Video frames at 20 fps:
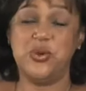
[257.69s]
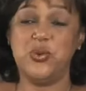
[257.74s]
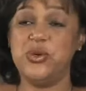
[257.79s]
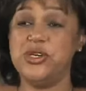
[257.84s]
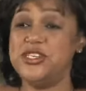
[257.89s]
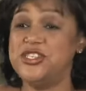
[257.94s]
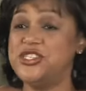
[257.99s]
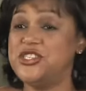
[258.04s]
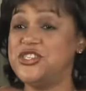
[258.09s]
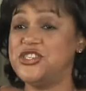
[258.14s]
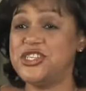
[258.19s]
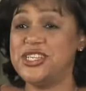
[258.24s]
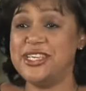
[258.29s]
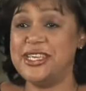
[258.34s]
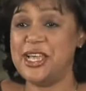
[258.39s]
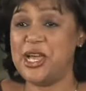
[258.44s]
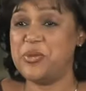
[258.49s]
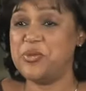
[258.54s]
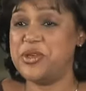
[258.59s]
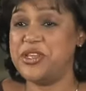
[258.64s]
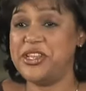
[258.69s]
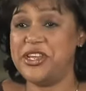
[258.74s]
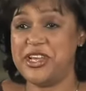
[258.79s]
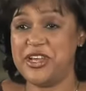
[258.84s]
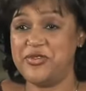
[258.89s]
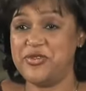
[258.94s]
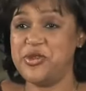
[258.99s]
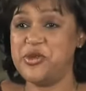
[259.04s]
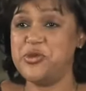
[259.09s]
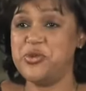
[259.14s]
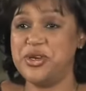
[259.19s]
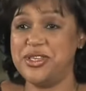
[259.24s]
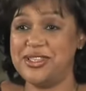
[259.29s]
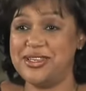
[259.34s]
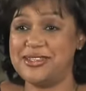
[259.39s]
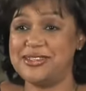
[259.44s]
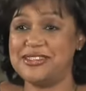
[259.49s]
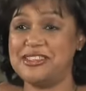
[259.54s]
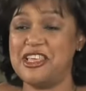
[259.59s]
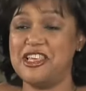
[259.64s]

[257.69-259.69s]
Well, we're certainly happy to have you with us.